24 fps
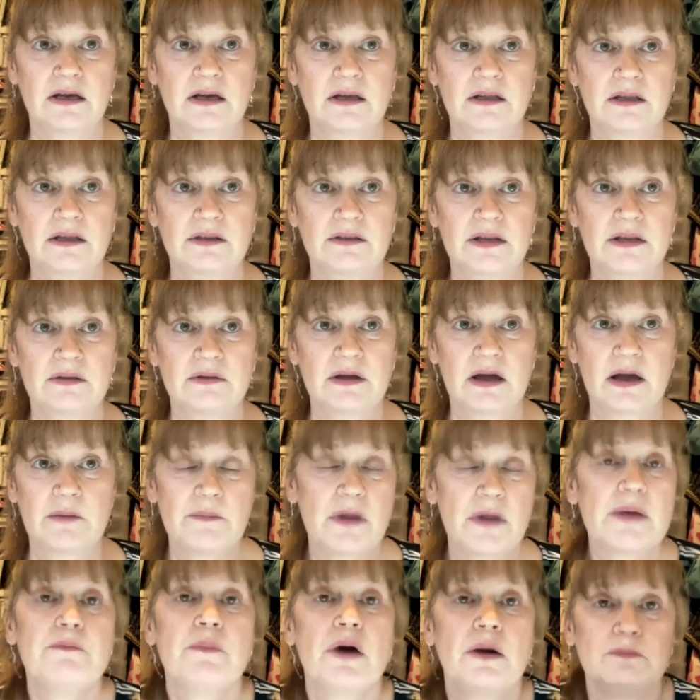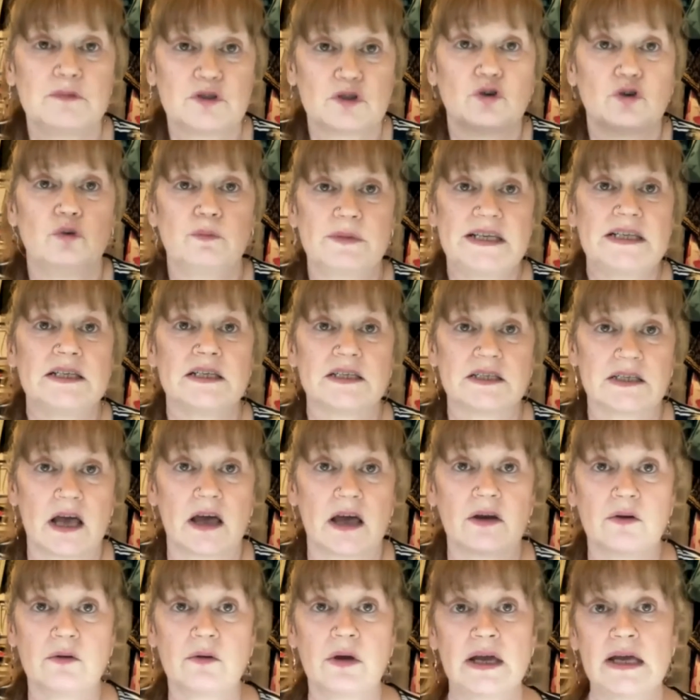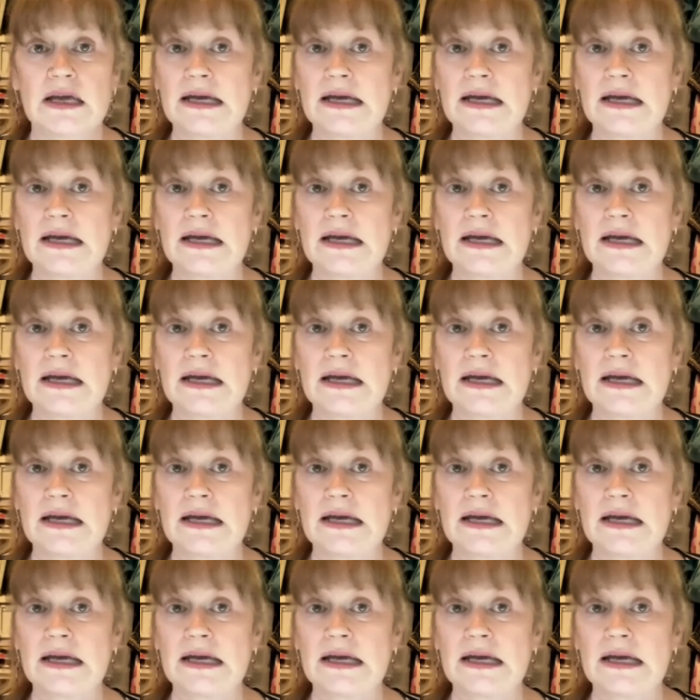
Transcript: And my mum taught me to sew,